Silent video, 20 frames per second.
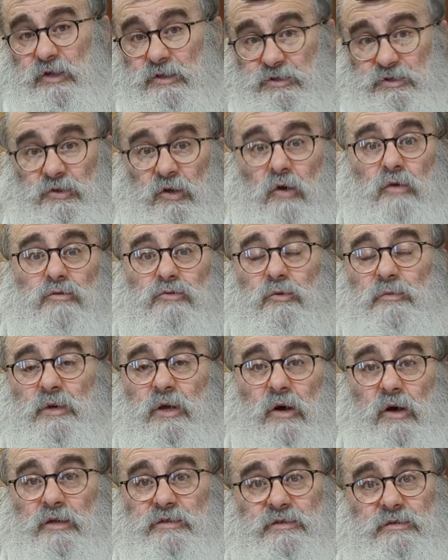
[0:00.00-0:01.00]
It's known to be
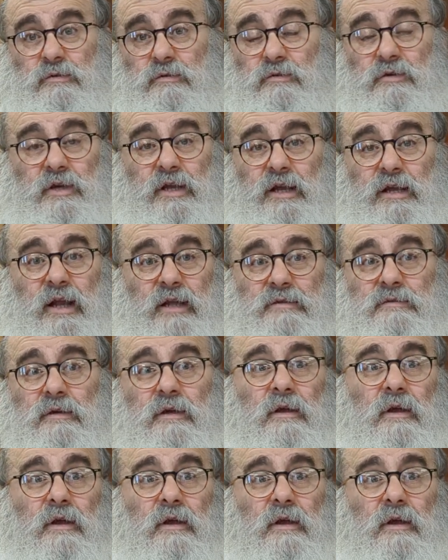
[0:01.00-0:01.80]
osur. You cannot,